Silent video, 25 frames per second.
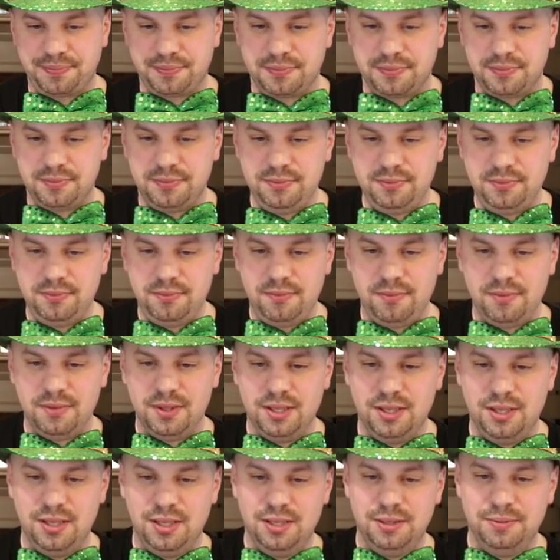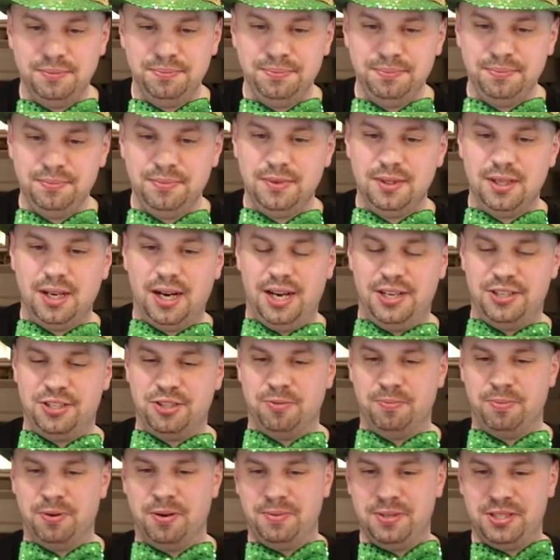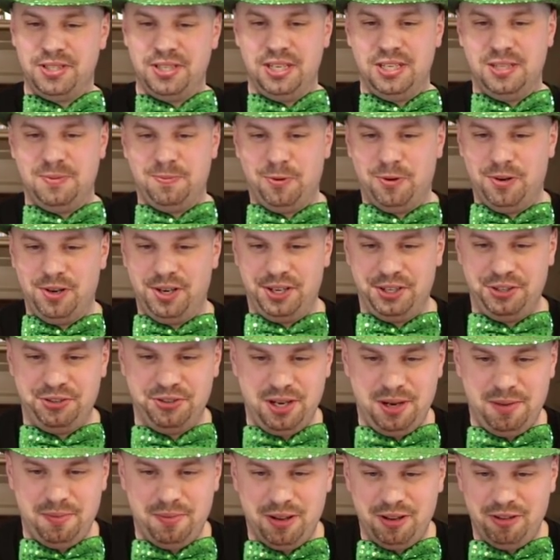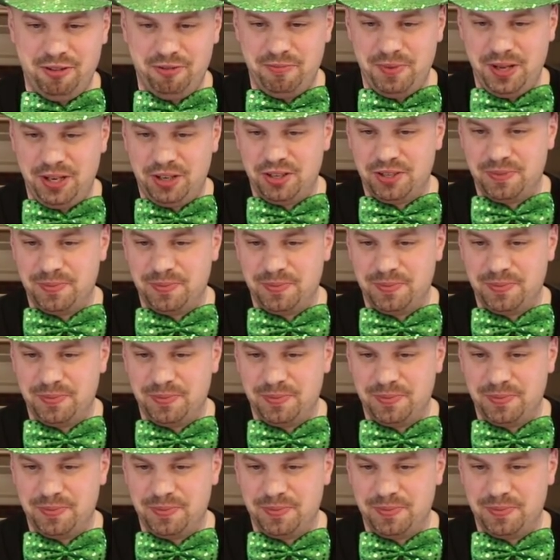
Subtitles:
All right. So Bourbon Saint's pouring a dram of Maker's